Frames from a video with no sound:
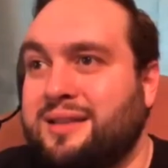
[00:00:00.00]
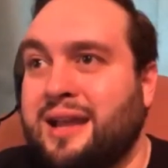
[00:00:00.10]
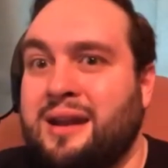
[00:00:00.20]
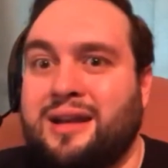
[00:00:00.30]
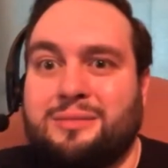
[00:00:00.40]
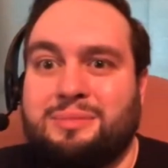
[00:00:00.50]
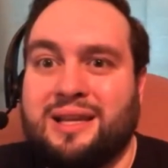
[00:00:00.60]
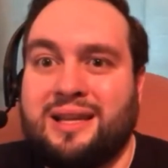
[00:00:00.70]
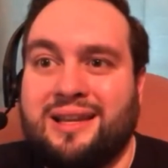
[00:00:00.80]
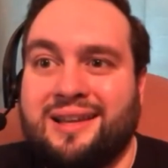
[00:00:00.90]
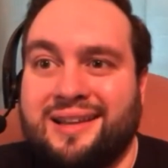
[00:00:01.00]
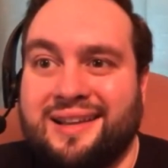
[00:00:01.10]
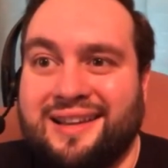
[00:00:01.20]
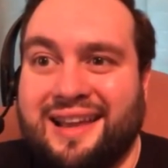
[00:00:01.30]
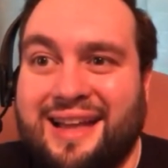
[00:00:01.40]
tend not to be
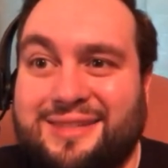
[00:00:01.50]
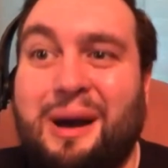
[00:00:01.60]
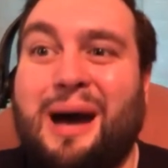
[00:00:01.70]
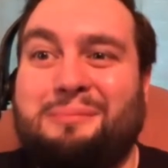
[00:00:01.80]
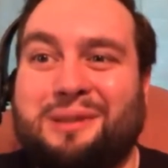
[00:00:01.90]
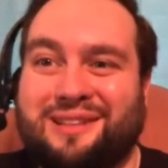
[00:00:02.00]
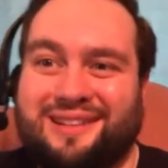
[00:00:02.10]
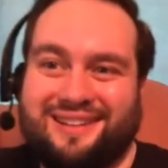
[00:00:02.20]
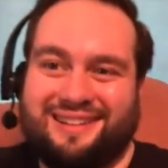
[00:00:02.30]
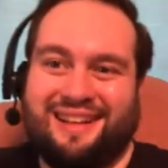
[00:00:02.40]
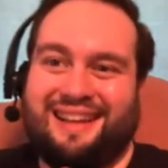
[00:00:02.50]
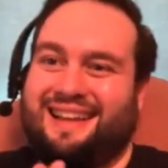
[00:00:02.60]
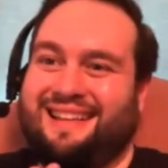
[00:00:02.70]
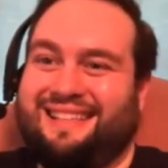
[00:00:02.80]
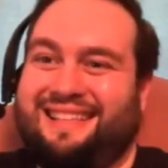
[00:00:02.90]
as popular
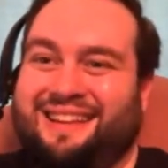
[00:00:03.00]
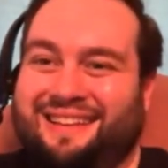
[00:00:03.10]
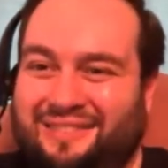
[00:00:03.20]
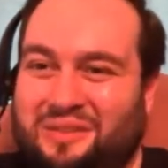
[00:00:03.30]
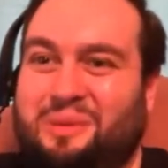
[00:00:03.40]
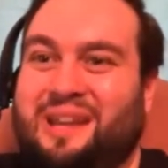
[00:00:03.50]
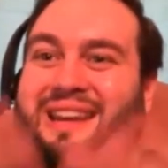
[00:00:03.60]
as, you know, the big